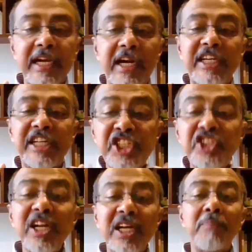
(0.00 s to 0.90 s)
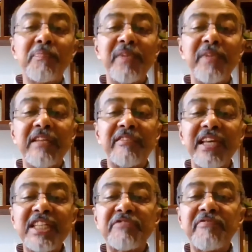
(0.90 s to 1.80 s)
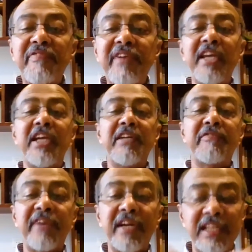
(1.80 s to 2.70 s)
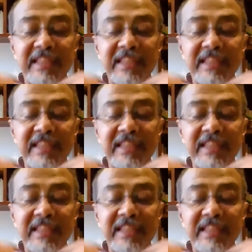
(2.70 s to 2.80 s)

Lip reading: A digital company thinks very differently.